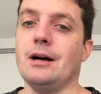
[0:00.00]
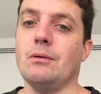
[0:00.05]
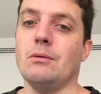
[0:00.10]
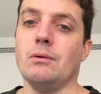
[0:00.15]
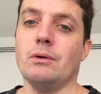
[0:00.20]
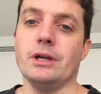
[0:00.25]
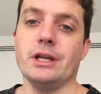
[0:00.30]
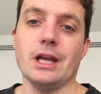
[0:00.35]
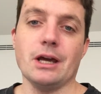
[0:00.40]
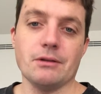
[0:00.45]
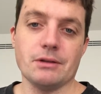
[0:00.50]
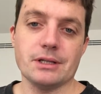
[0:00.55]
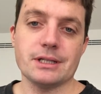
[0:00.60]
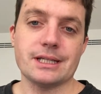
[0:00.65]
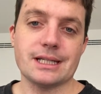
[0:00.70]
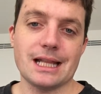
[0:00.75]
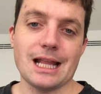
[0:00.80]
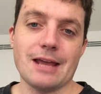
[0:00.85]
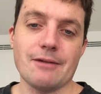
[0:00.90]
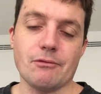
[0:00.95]
We know that
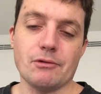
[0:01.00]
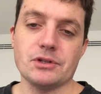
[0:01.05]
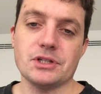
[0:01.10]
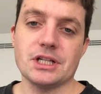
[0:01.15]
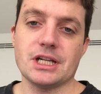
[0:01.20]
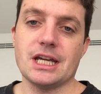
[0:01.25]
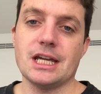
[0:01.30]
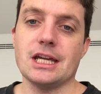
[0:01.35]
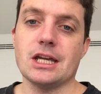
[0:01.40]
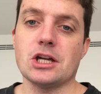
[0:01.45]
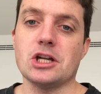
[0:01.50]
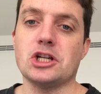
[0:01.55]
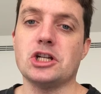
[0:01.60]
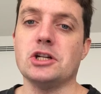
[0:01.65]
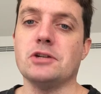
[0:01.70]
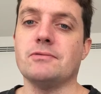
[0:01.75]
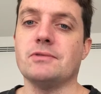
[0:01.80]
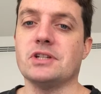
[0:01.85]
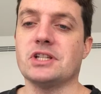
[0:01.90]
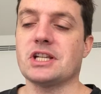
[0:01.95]
slavery is a key
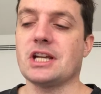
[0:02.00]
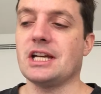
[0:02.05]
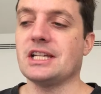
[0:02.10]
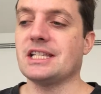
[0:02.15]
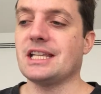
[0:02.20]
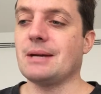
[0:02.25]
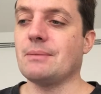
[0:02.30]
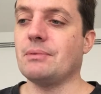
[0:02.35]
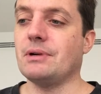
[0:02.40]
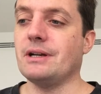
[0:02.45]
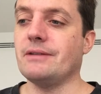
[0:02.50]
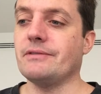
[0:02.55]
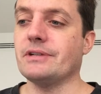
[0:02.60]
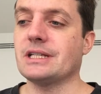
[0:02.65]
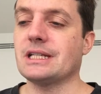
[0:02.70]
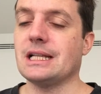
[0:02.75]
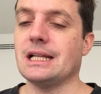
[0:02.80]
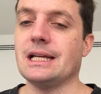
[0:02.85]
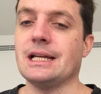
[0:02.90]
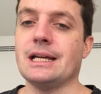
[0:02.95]
issue, discussed that
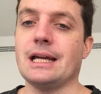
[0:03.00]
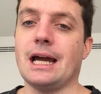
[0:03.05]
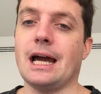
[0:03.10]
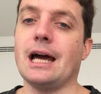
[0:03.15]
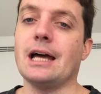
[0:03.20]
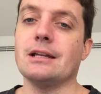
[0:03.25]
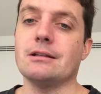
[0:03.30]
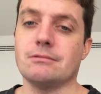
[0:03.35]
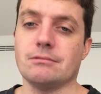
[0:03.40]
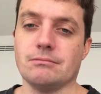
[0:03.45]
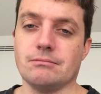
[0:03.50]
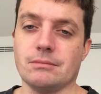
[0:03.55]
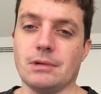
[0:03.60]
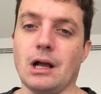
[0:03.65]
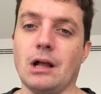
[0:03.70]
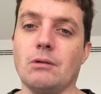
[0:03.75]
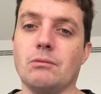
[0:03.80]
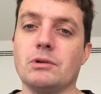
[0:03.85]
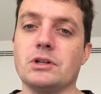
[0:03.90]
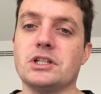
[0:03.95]
previously, and
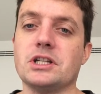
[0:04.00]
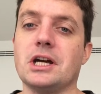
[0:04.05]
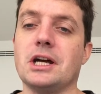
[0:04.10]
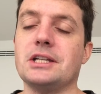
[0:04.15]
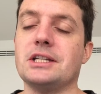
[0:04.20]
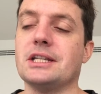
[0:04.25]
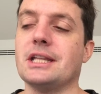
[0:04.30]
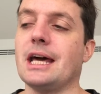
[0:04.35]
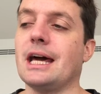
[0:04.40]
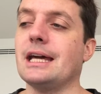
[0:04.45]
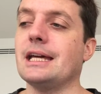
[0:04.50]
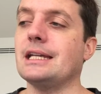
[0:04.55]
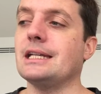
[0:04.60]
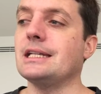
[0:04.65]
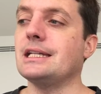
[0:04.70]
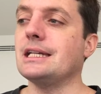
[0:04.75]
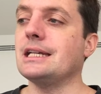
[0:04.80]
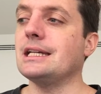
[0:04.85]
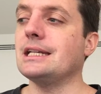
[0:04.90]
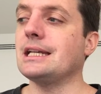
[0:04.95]
I'll return to that
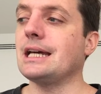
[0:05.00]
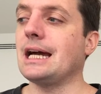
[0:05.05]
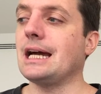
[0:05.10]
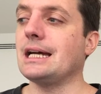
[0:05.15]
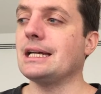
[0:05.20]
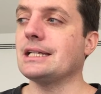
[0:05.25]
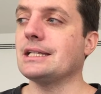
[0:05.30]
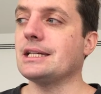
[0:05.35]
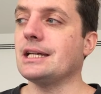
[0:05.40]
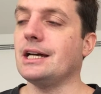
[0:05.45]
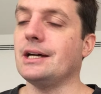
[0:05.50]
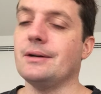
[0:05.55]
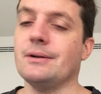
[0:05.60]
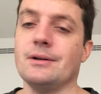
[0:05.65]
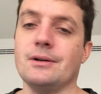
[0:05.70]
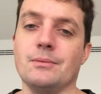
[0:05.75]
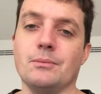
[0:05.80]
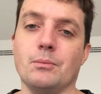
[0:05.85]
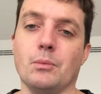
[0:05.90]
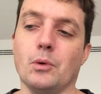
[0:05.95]
indeed as
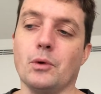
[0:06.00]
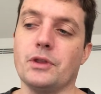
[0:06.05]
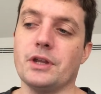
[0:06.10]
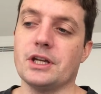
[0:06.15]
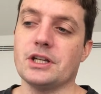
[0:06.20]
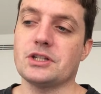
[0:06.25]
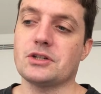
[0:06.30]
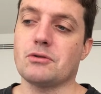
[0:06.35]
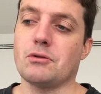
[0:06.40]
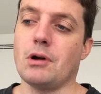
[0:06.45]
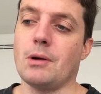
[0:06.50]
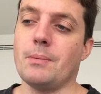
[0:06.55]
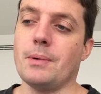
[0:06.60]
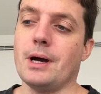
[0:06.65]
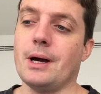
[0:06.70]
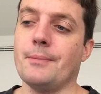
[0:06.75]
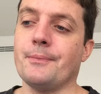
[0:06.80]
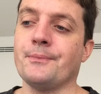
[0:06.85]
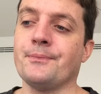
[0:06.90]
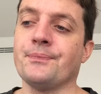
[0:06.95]
more things crop
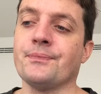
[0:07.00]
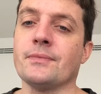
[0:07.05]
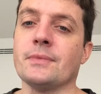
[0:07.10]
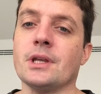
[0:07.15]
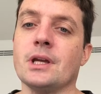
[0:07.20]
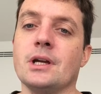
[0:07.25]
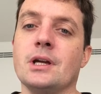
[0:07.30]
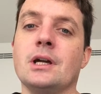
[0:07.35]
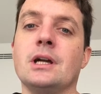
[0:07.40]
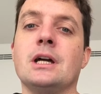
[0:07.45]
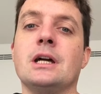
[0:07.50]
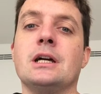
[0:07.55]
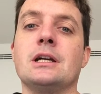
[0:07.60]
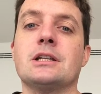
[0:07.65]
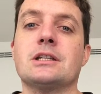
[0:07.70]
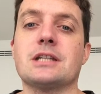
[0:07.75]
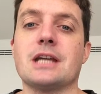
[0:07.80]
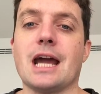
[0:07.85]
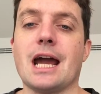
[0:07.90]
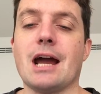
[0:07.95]
up.
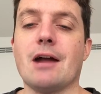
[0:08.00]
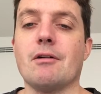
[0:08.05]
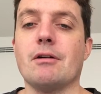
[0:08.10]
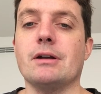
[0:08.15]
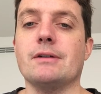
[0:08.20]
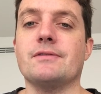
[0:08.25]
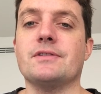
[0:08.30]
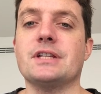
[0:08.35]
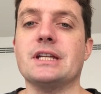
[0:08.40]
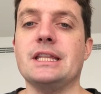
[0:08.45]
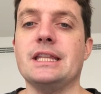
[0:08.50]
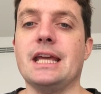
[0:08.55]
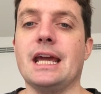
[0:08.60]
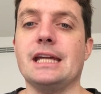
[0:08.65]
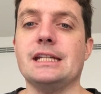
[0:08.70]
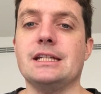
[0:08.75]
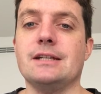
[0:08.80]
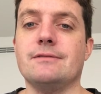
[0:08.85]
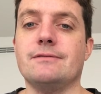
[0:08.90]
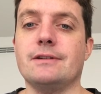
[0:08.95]
Tariffs in the
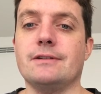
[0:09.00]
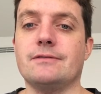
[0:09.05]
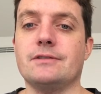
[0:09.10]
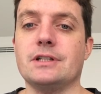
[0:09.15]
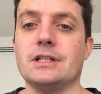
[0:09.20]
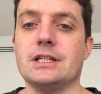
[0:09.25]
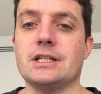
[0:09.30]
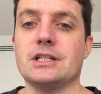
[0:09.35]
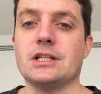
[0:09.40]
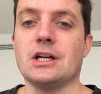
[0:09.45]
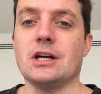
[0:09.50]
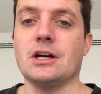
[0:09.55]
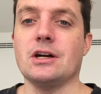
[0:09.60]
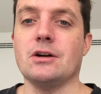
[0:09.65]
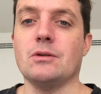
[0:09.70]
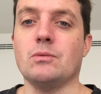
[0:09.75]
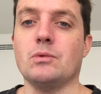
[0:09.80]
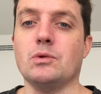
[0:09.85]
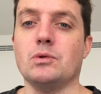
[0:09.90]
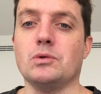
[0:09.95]

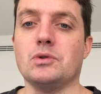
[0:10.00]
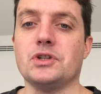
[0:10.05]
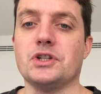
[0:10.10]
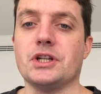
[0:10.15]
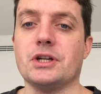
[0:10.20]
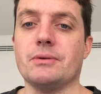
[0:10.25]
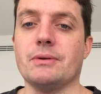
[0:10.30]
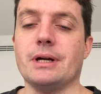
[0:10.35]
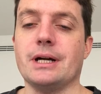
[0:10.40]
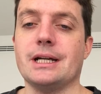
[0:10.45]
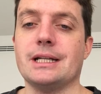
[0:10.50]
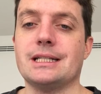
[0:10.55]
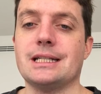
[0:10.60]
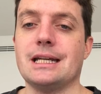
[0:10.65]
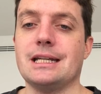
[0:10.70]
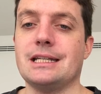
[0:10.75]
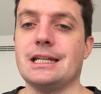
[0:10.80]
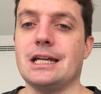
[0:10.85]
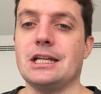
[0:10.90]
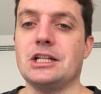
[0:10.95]
1850s were also a
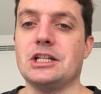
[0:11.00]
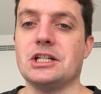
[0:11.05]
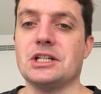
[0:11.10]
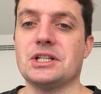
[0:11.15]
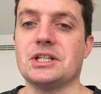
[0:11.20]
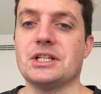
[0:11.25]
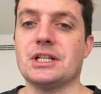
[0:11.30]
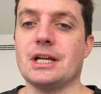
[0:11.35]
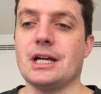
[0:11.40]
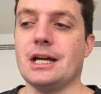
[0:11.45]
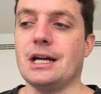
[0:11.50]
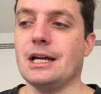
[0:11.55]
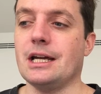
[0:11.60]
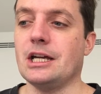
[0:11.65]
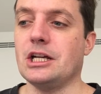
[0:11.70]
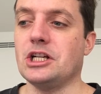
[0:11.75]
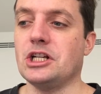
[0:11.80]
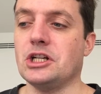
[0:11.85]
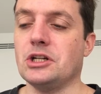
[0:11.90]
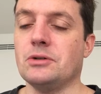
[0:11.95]
tendentious
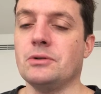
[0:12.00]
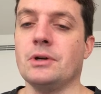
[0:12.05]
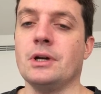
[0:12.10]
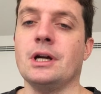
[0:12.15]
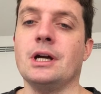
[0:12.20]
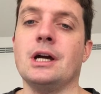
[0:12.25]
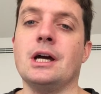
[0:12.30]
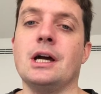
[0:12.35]
issue.